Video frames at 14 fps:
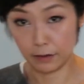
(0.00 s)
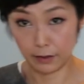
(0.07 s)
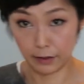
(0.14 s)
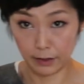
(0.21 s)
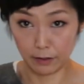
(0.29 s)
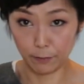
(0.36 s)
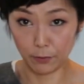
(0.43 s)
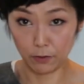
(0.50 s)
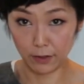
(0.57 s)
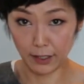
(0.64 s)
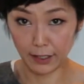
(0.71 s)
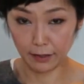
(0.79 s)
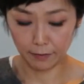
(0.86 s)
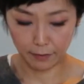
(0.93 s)
in a bowl
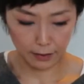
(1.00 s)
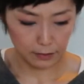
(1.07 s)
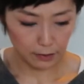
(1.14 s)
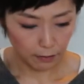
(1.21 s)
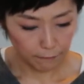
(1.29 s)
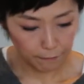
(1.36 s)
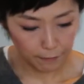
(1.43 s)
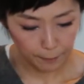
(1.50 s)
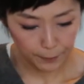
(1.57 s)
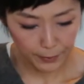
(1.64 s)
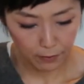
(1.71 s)
like this, flip it